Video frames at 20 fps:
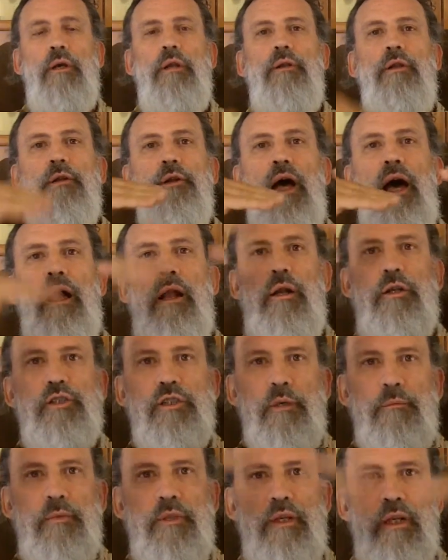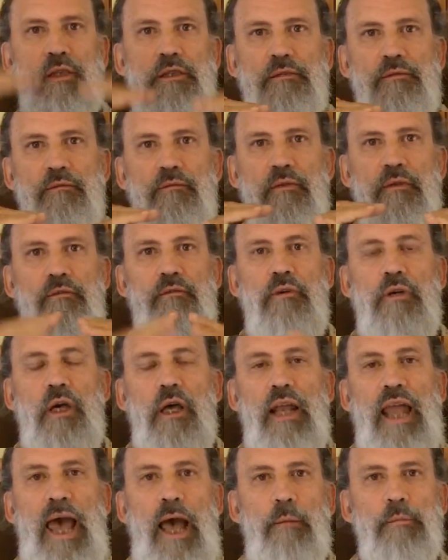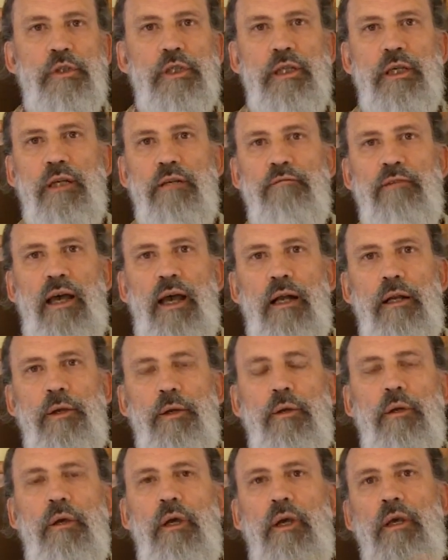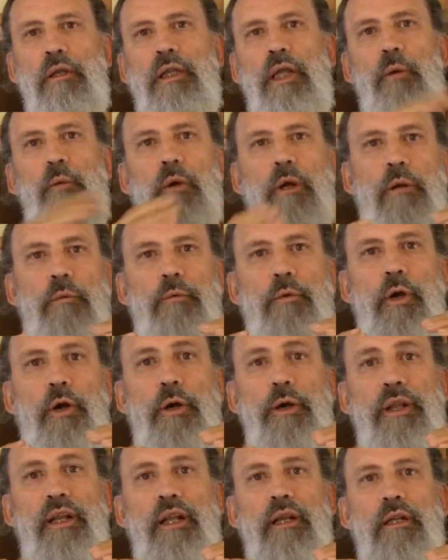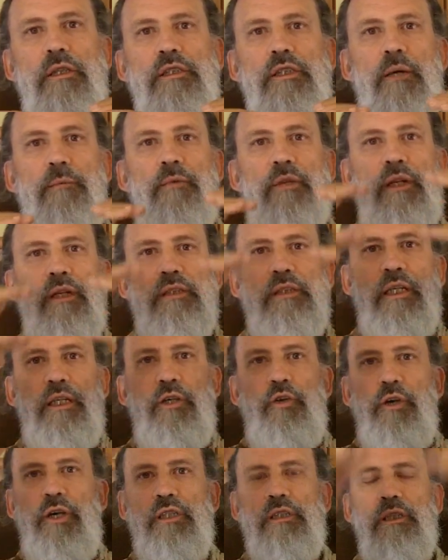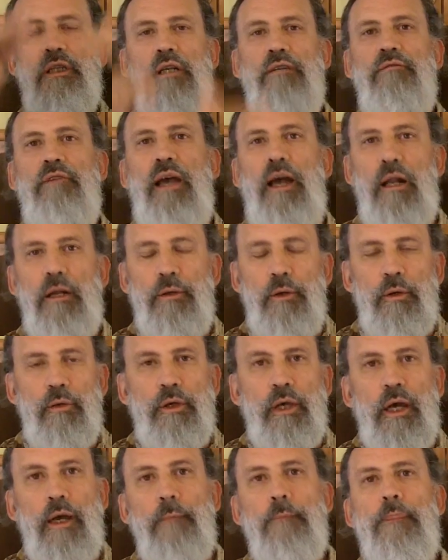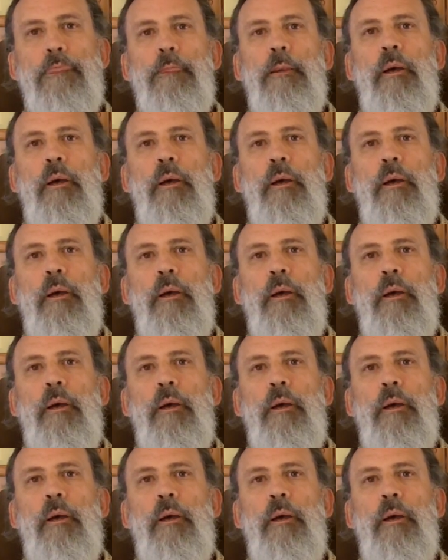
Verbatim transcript: The dollar, something that's collapsing in value, they want to turn it into something that's increasing in value, okay?